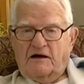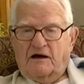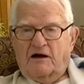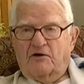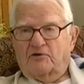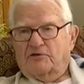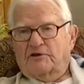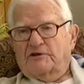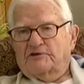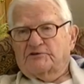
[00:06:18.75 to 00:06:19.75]
high on the
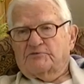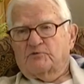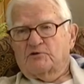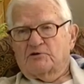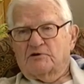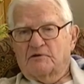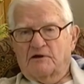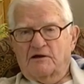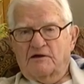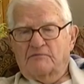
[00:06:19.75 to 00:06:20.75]
list were
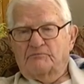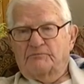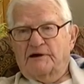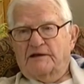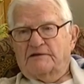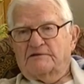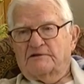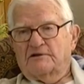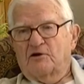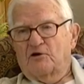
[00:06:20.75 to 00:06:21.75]
Patton
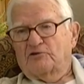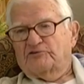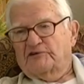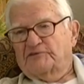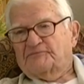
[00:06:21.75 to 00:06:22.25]
and Halsey.